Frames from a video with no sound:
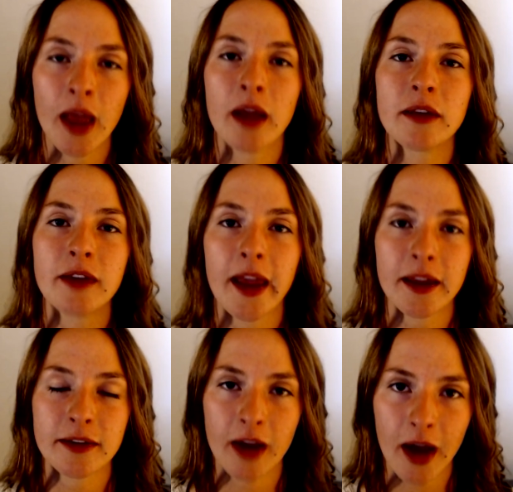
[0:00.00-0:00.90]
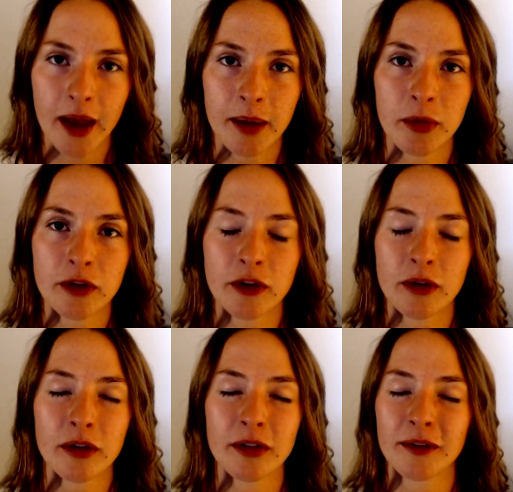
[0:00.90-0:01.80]
Take time
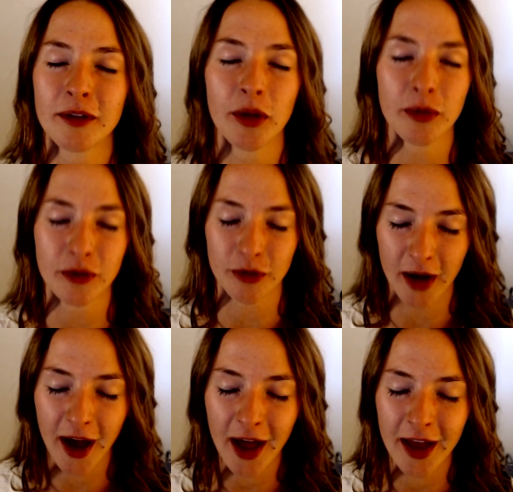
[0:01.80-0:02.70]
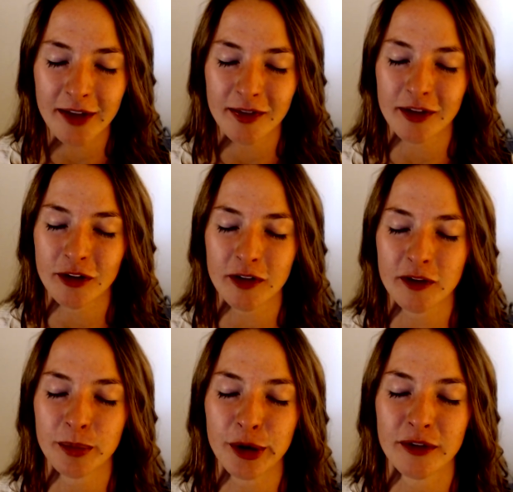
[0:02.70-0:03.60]
to close your eyes and just
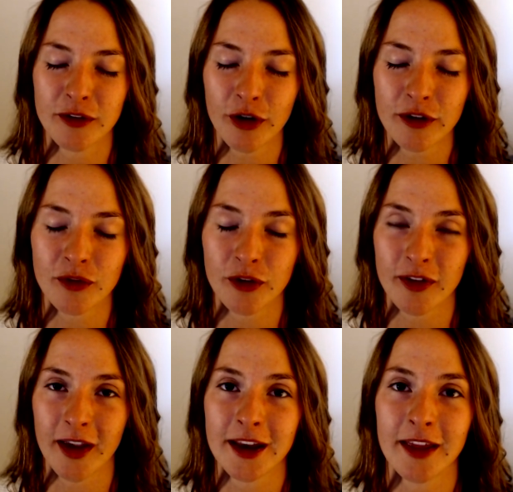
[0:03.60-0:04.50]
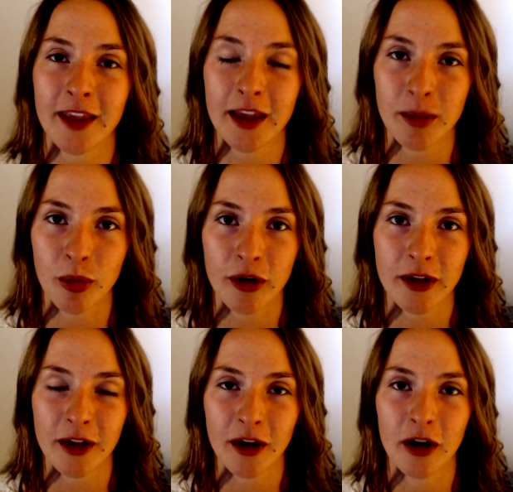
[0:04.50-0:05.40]
experience darkness for a second, and then keep
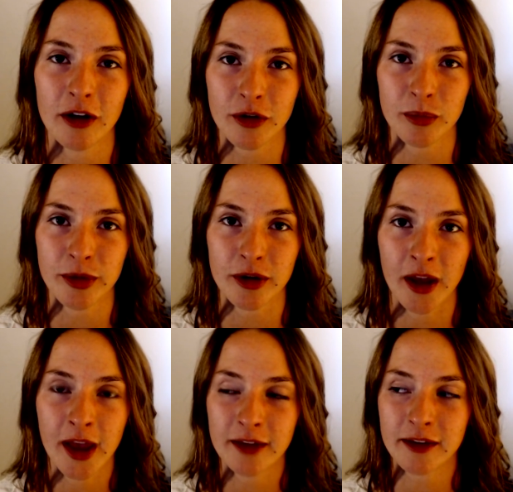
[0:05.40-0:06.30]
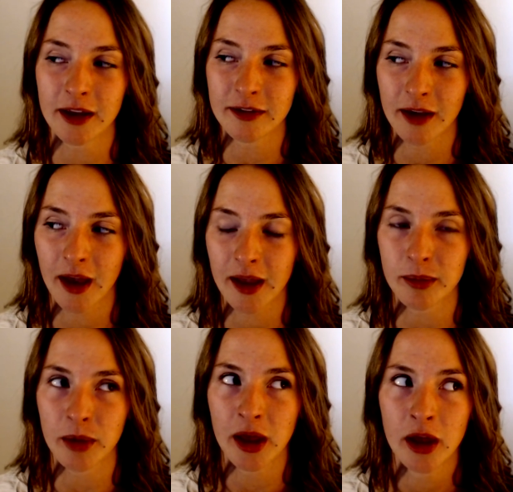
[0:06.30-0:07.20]
working on your computer. Take
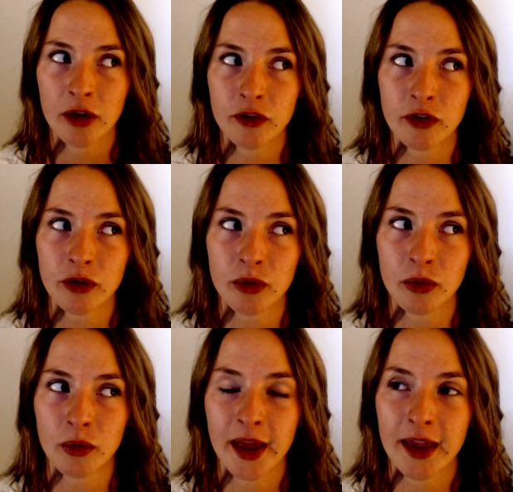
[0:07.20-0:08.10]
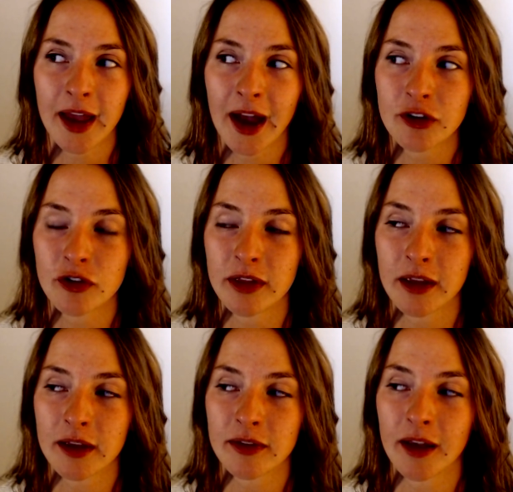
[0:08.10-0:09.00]
time to catch
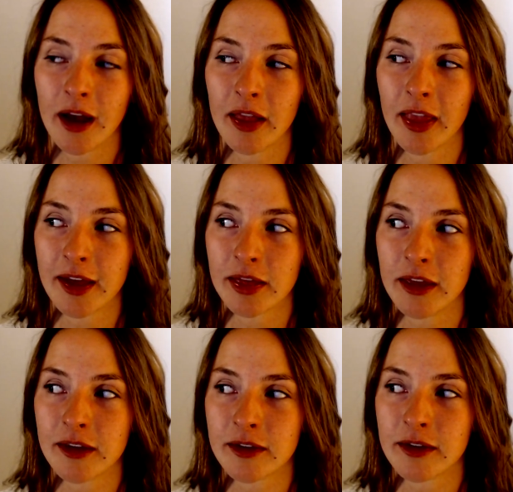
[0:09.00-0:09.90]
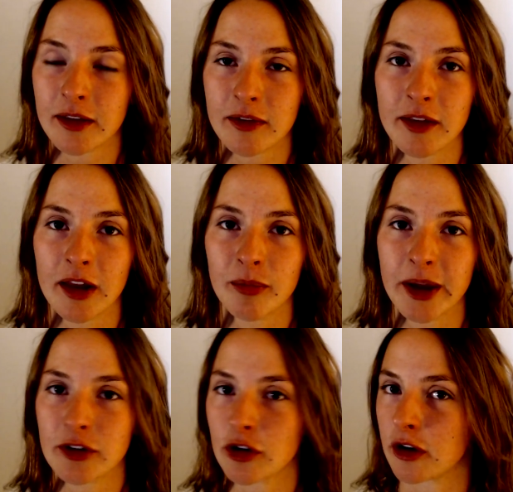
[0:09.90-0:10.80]
things like this instead of by
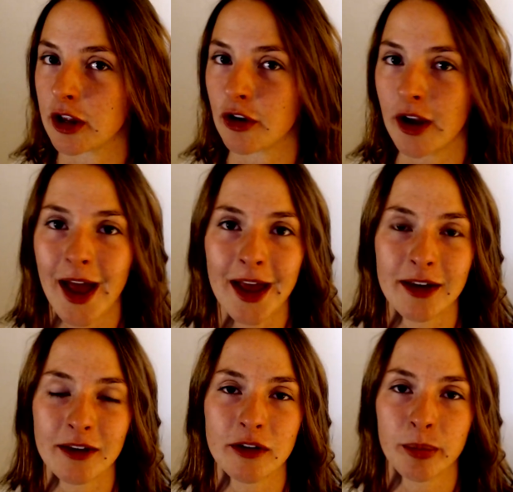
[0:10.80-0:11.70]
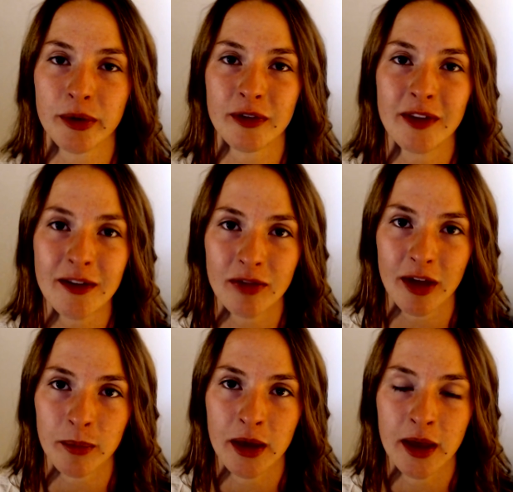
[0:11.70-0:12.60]
turning your head to perceive them.